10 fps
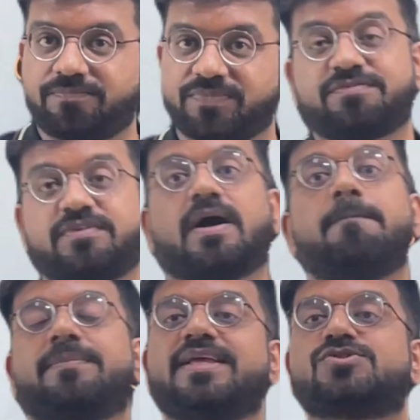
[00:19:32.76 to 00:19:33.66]
if the
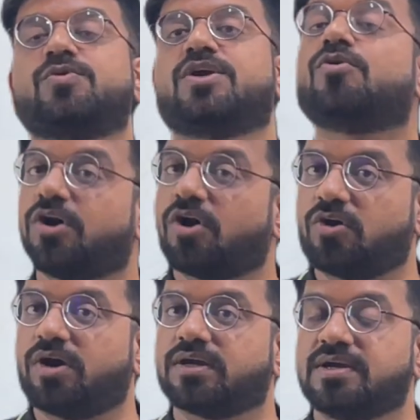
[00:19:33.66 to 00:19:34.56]
company is doing good or
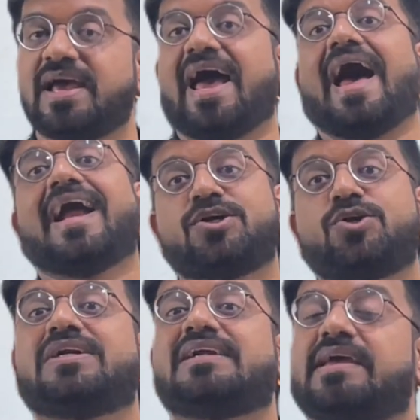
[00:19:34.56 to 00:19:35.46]
not, and
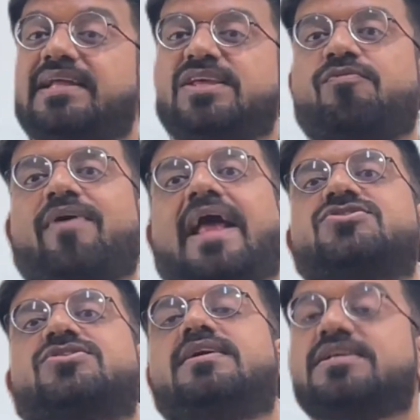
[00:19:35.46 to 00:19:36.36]
to take the
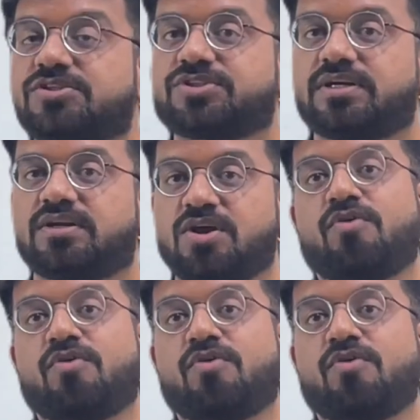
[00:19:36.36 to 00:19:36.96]
financial decision